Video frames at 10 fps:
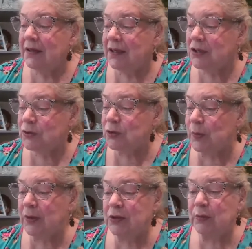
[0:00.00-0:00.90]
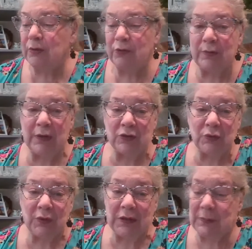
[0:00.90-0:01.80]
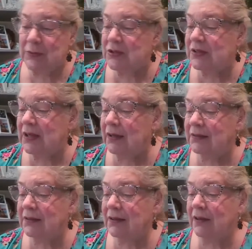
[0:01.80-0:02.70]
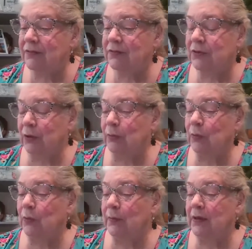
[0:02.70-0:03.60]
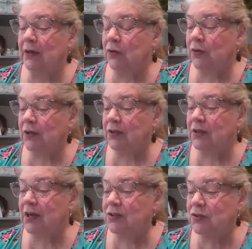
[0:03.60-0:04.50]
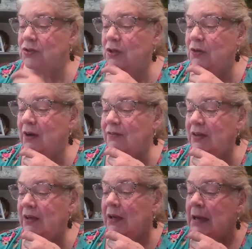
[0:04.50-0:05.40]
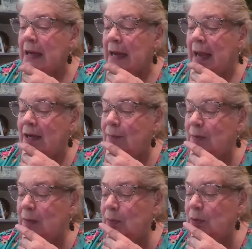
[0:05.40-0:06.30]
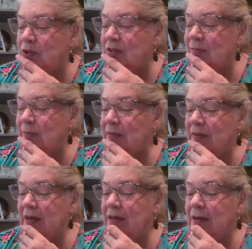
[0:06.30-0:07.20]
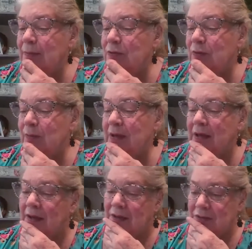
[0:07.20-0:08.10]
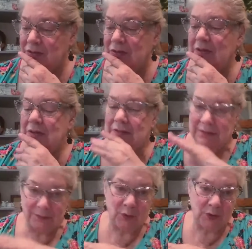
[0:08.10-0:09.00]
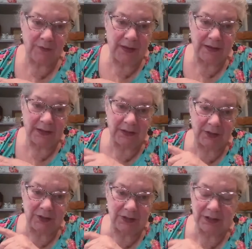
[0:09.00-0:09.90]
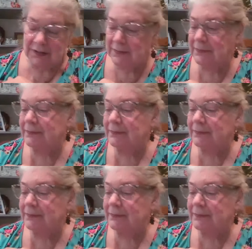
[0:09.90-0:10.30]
It's responsible for about 20% of global warming, according to National Geographic. And a big portion of methane comes from cows. More on that later, it says.